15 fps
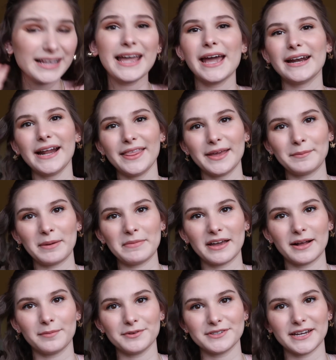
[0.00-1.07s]
And I think my
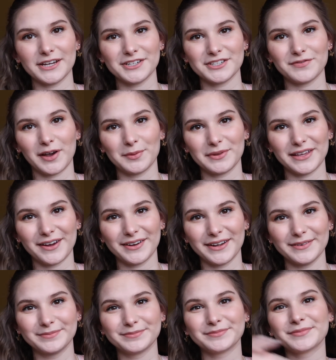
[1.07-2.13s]
makeup will stay just fine without
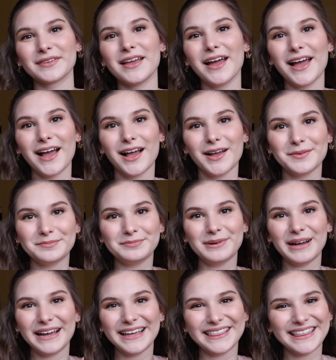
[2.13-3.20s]
it.
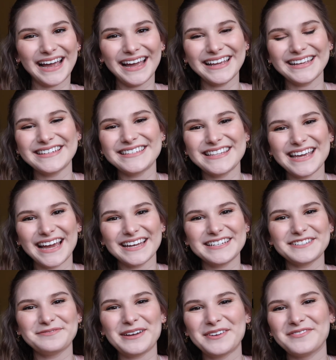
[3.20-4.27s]
But that is the end
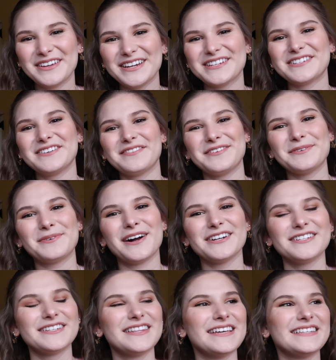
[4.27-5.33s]
of my video. If you
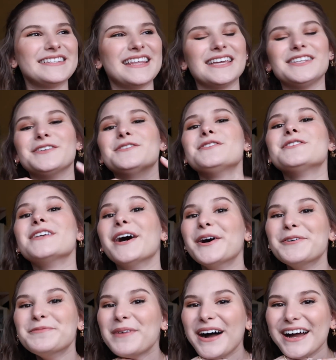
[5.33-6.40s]
watched this, thank you
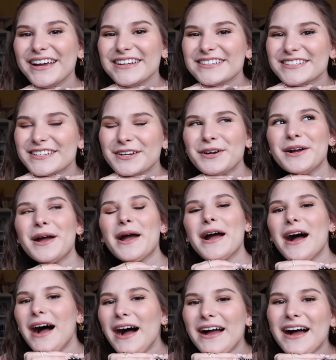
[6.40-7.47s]
so much.
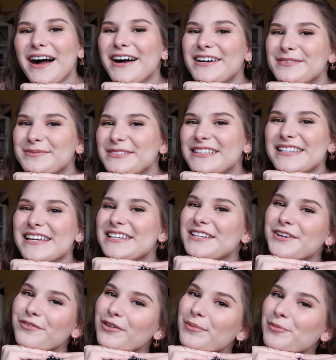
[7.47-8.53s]
Stay
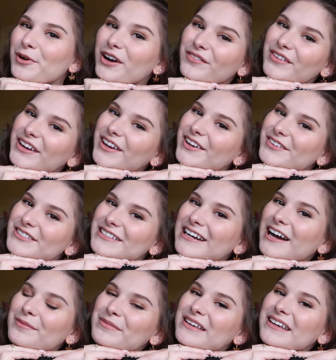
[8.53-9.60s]
tuned for more videos
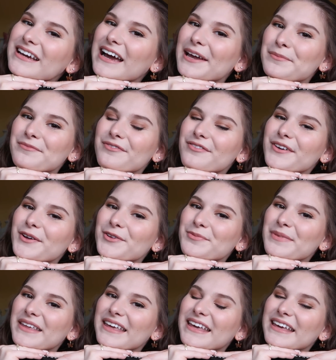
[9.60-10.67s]
coming. I'm
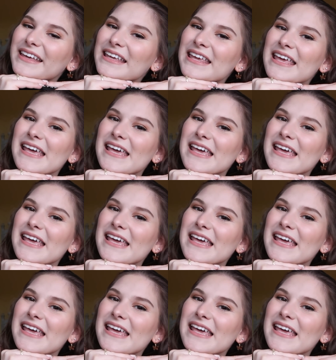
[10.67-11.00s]
filming